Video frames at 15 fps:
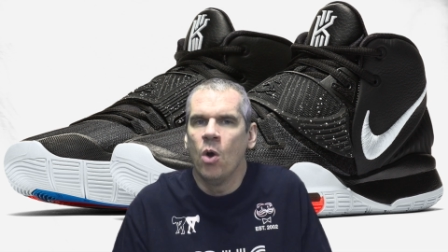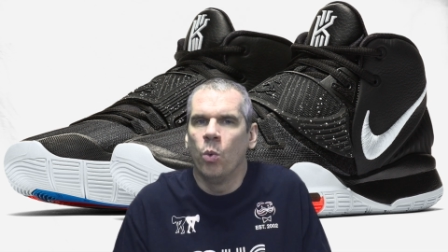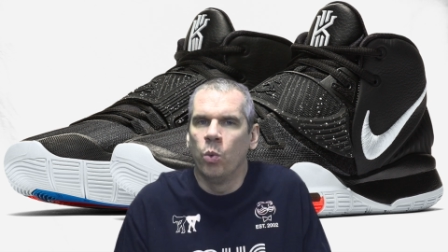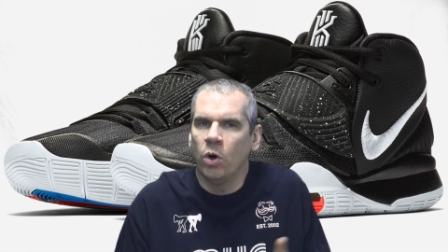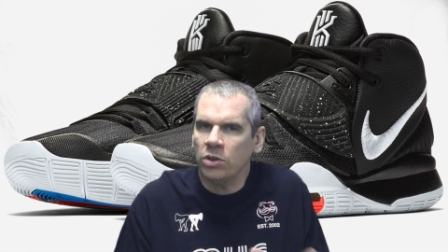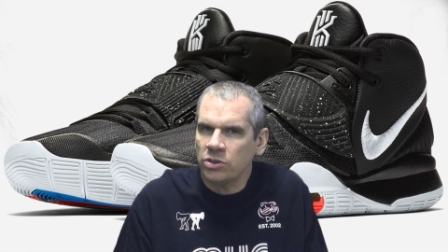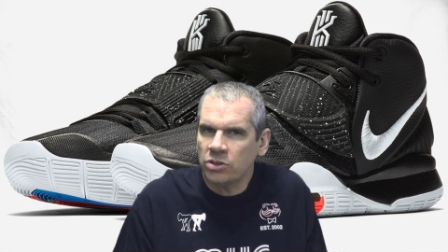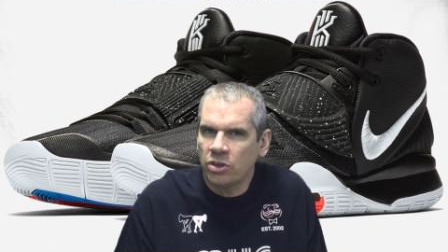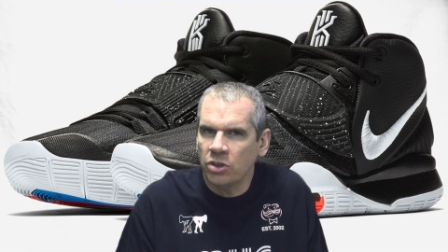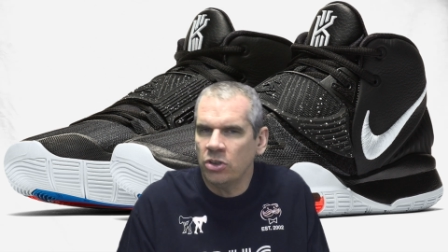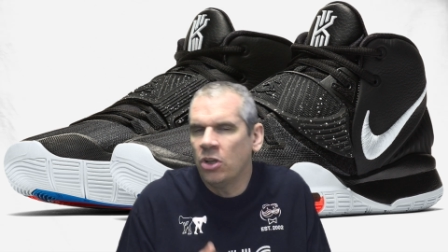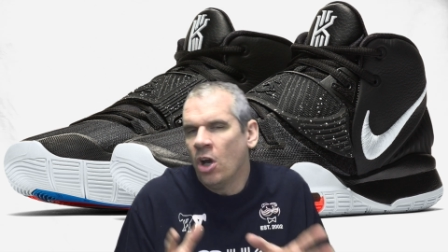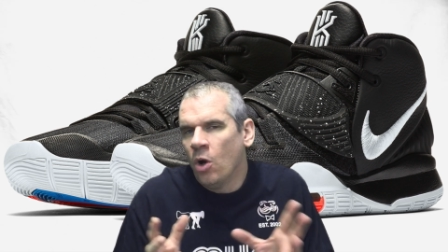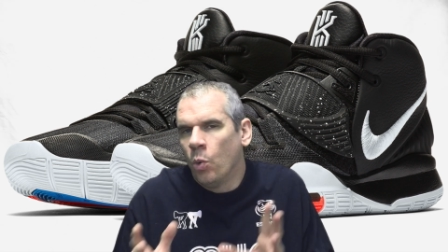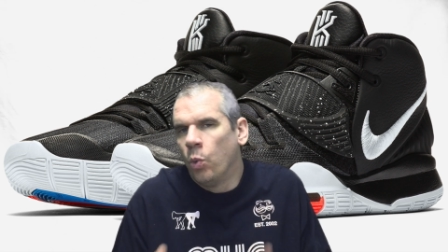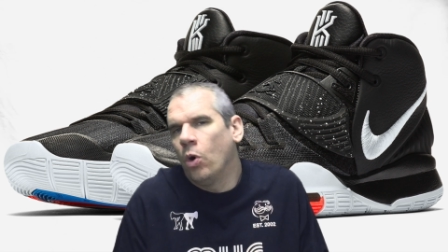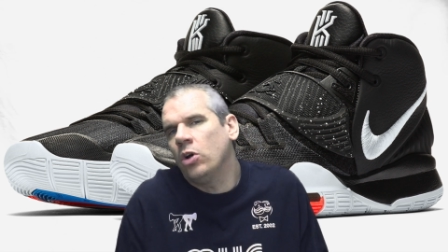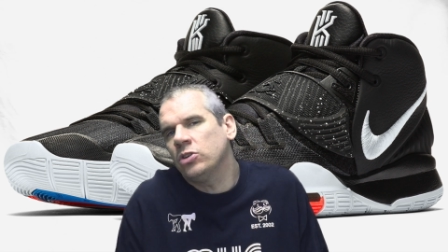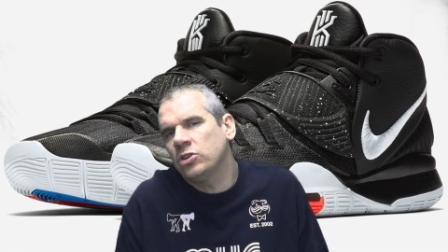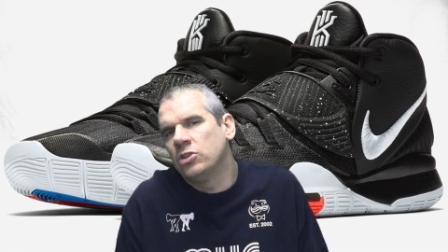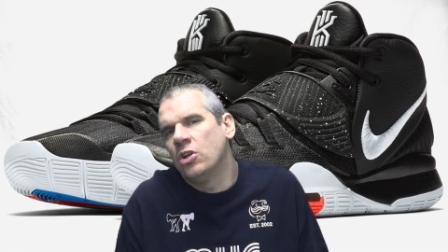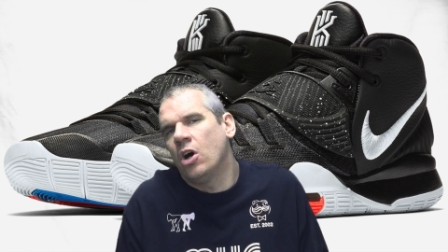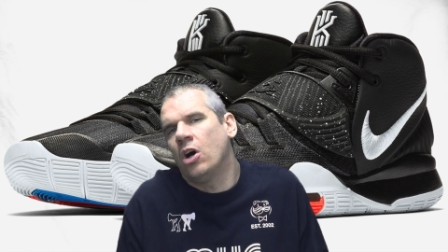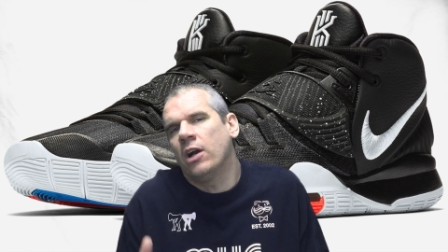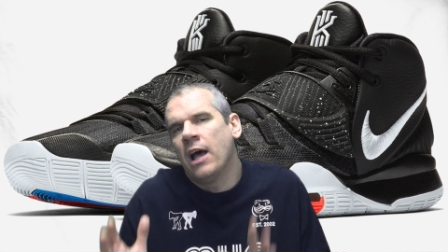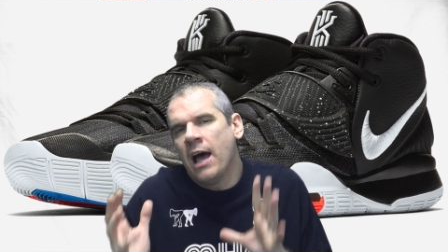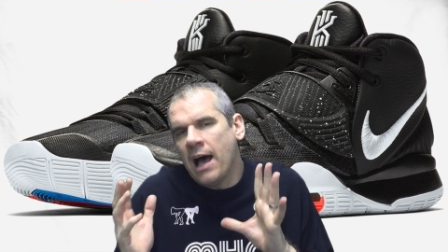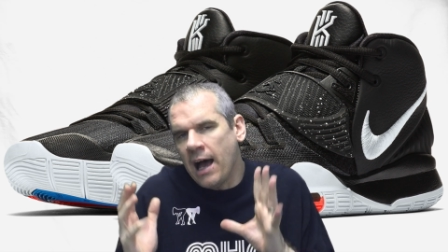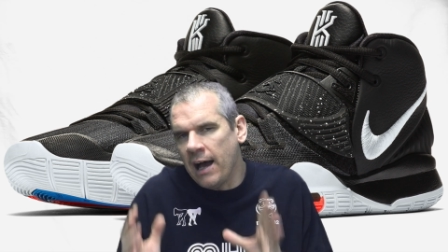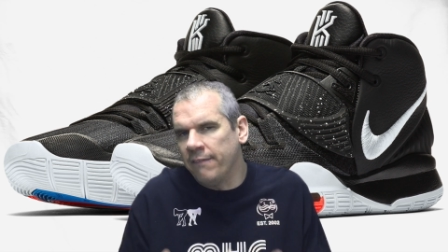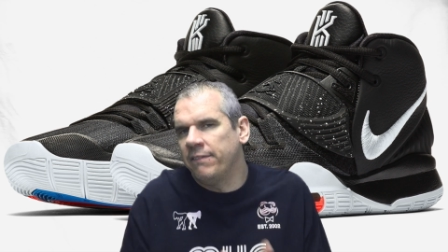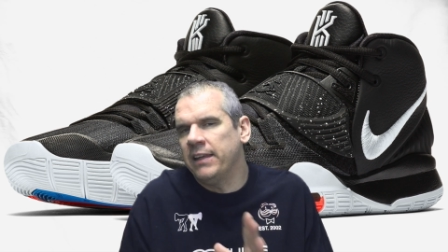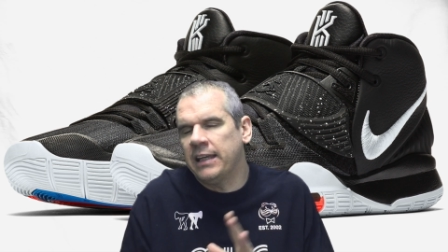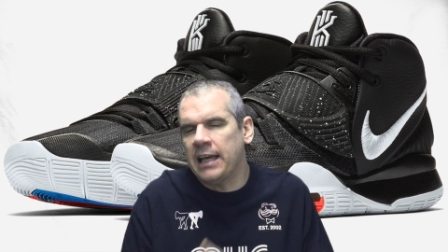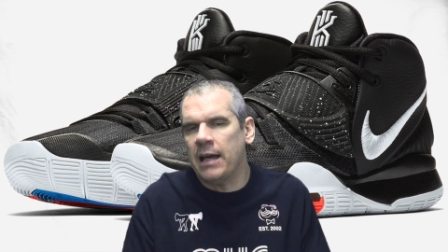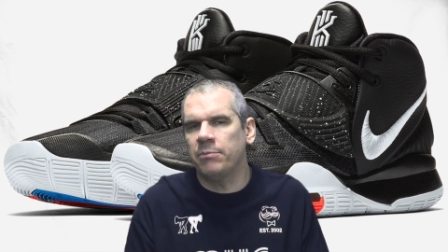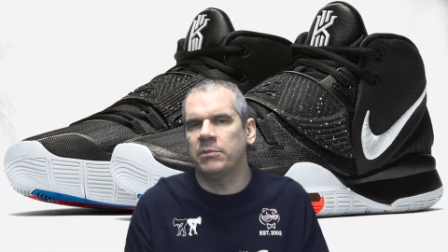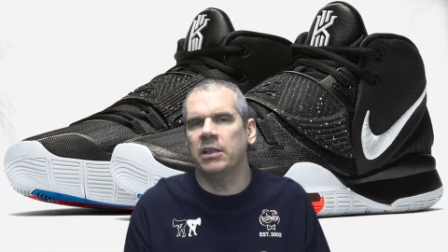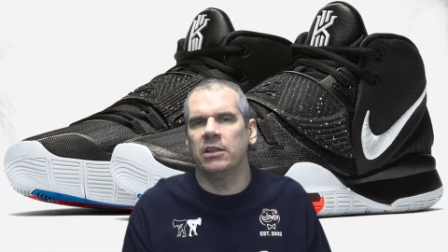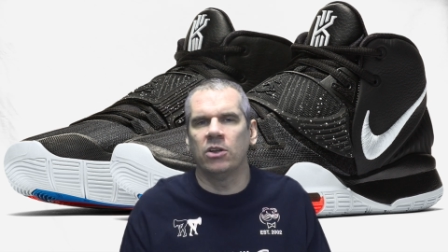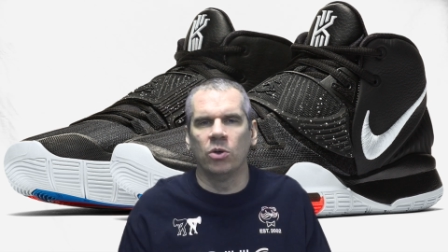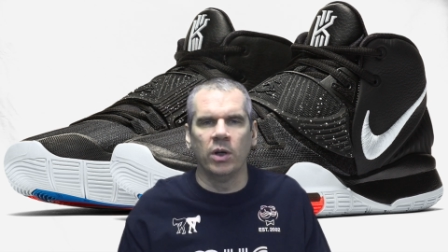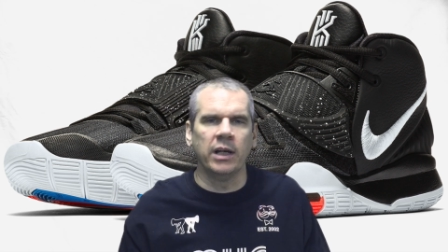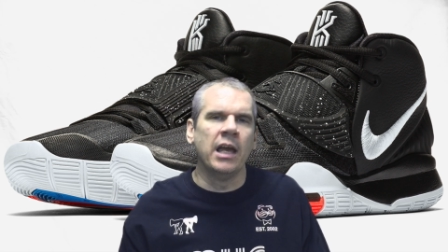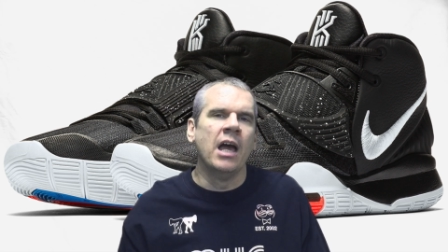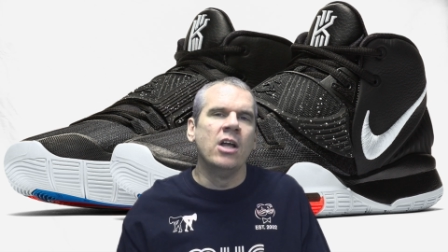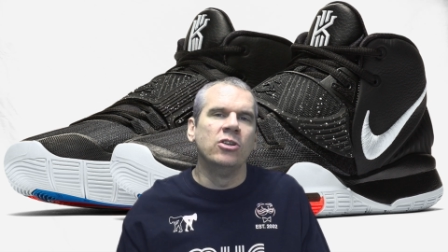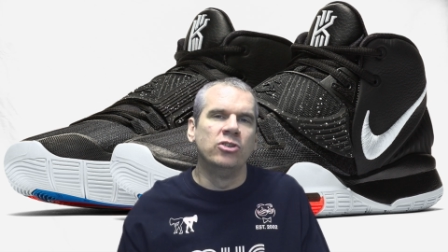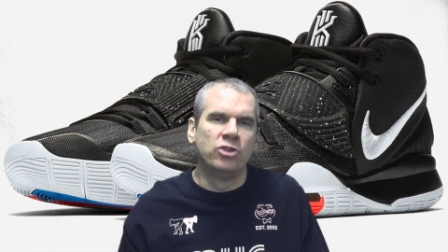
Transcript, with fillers: What's good? What's not? Have they kept it going?